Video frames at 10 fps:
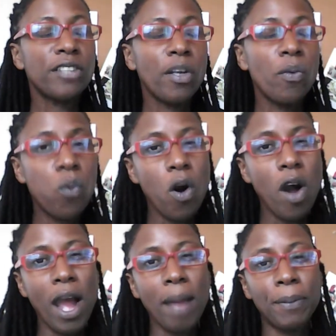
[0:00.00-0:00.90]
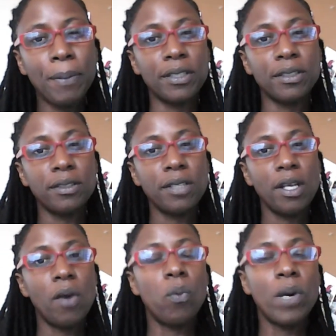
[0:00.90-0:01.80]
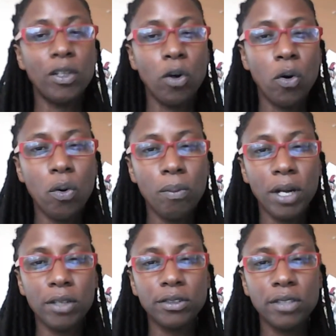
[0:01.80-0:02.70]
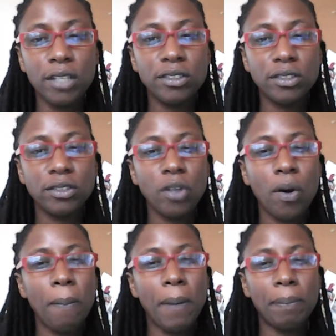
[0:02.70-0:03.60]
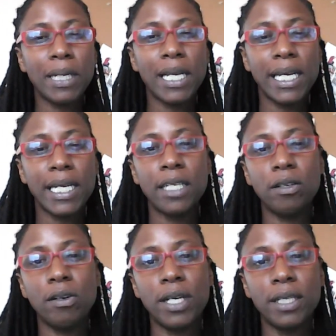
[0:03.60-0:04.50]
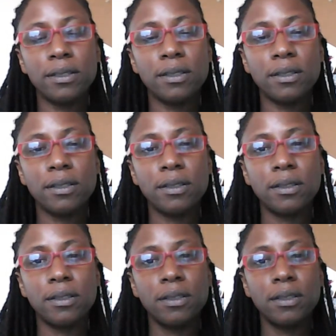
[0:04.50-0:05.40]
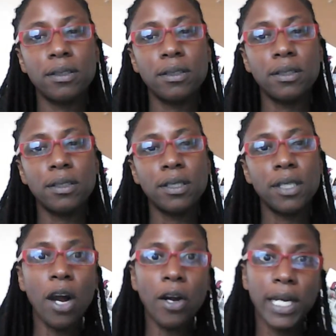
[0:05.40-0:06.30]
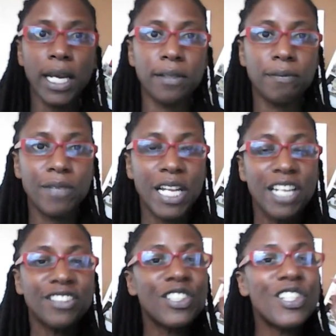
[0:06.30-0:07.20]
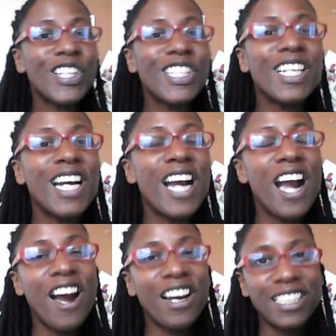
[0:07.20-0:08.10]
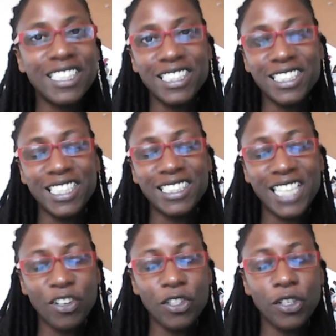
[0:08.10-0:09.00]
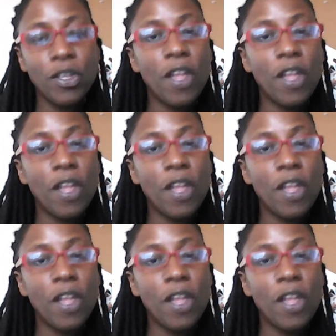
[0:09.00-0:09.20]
So, what happens when hormones stop playing nice? Okay, so I'm gonna tell you